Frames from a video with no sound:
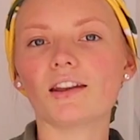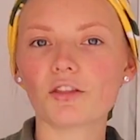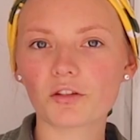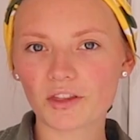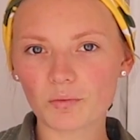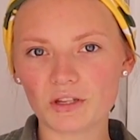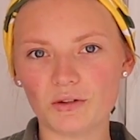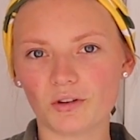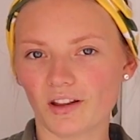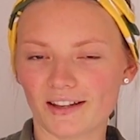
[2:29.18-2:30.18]
Another thing we
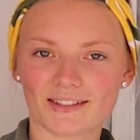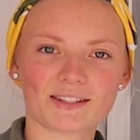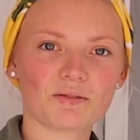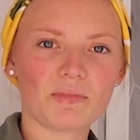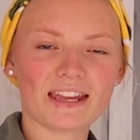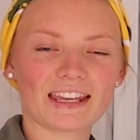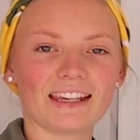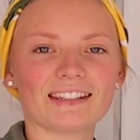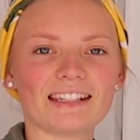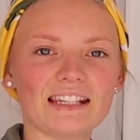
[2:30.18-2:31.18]
utilized to make
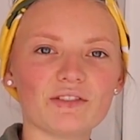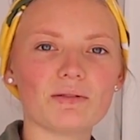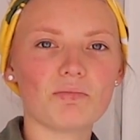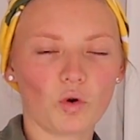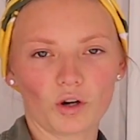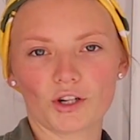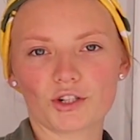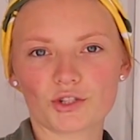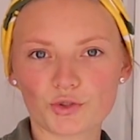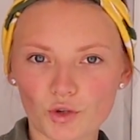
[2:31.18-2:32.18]
it even more
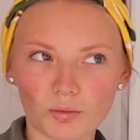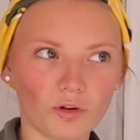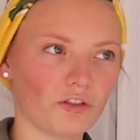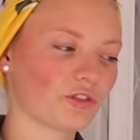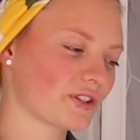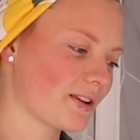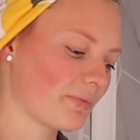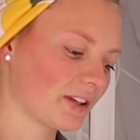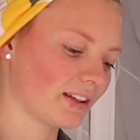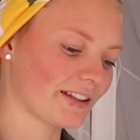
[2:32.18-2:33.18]
suitable for
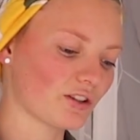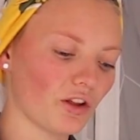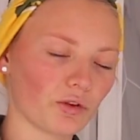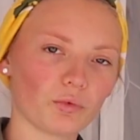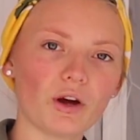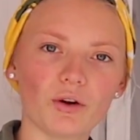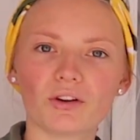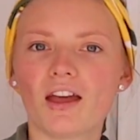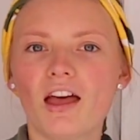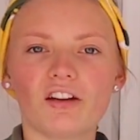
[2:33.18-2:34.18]
something that's on the
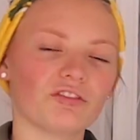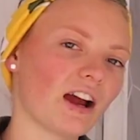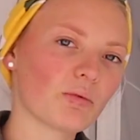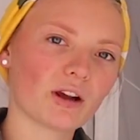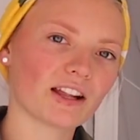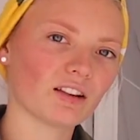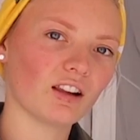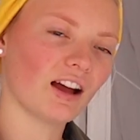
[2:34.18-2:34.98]
road, vibrating a